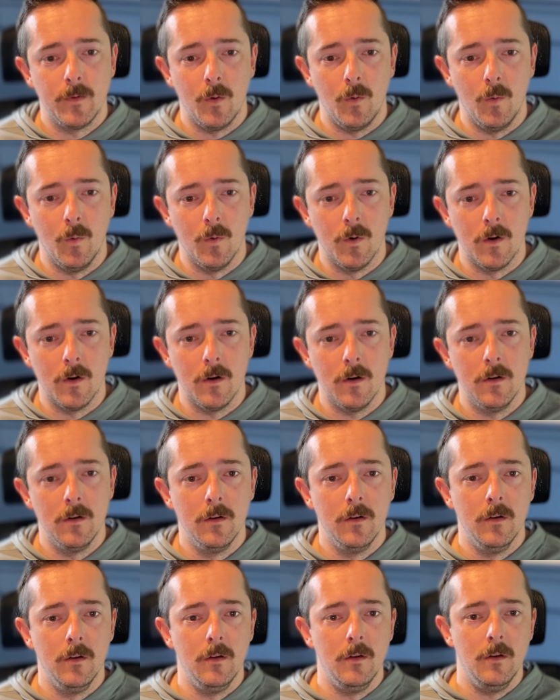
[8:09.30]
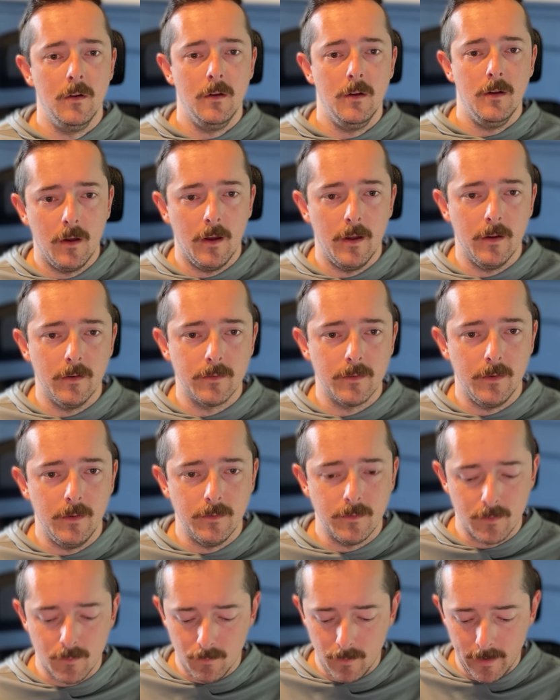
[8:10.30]
or I also
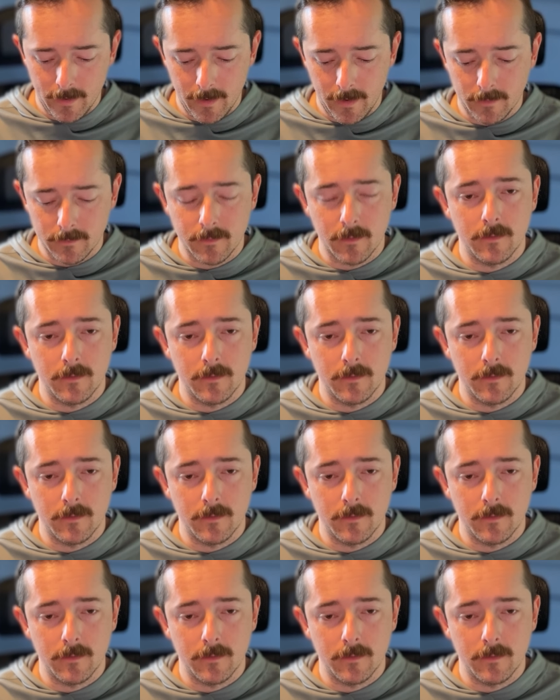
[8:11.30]
use the Raycast